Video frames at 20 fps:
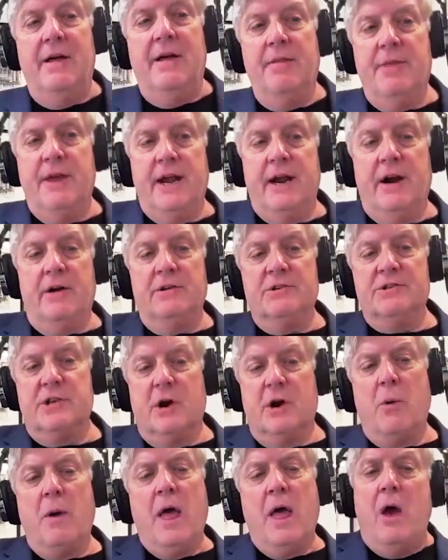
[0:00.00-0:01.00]
There.
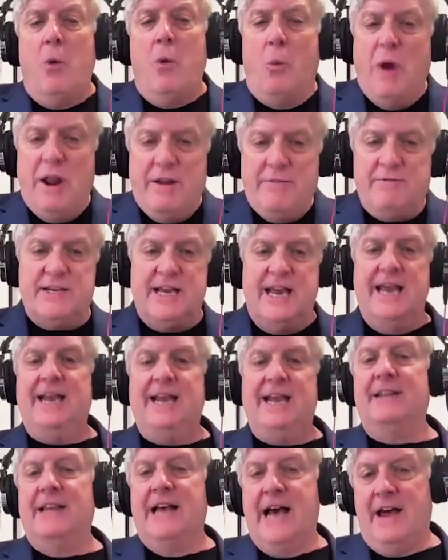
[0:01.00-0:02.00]
So we've
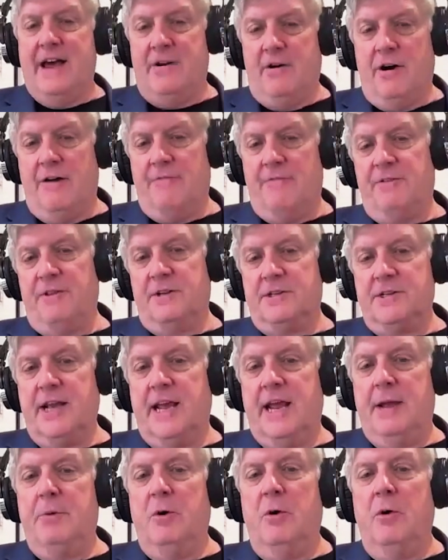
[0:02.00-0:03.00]
taken that off the
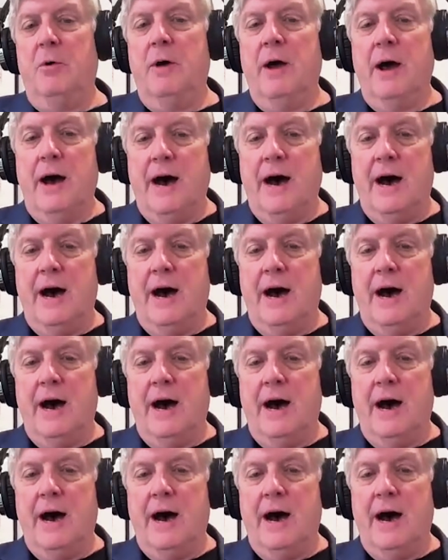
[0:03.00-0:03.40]
table.